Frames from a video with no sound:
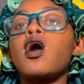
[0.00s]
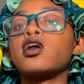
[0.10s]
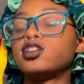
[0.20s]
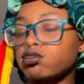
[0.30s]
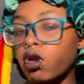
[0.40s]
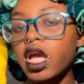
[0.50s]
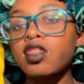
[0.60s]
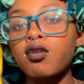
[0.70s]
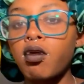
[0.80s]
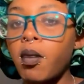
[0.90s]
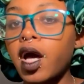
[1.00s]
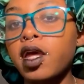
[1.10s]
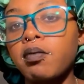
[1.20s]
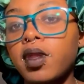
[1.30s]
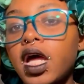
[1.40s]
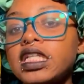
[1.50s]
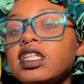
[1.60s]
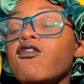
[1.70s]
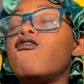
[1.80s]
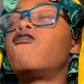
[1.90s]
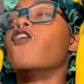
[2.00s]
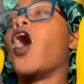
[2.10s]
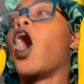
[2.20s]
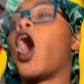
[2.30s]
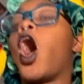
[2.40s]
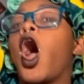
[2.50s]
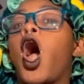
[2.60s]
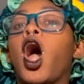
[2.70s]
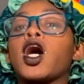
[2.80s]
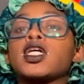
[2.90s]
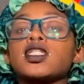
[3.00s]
drank the Romangan blood, I said, fuck.